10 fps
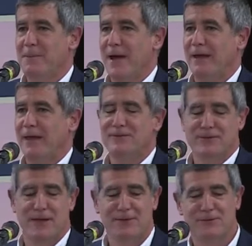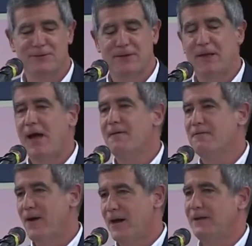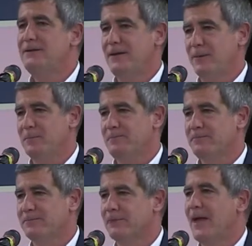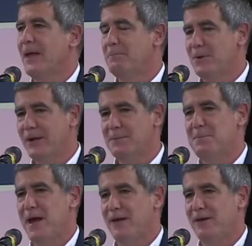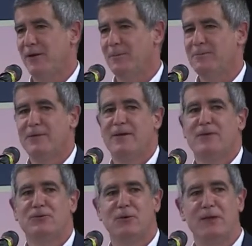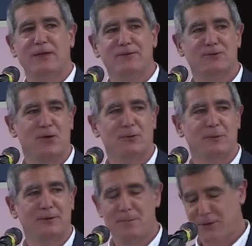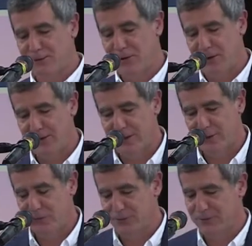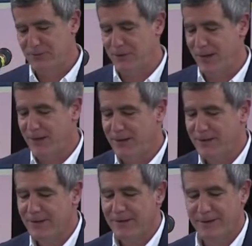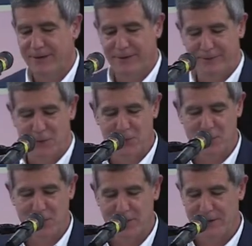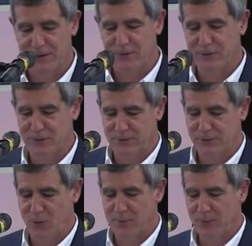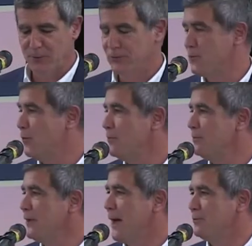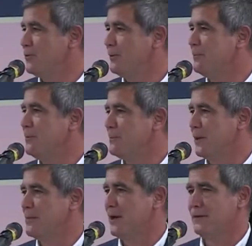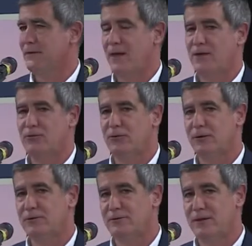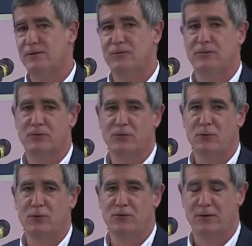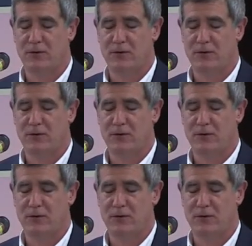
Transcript: back, and says, Find him and bring him back here. So they consult with the military intelligence of the day, uh, learn where he is, storm into his room, capture him, bring him back to the castle, and he stays there for two years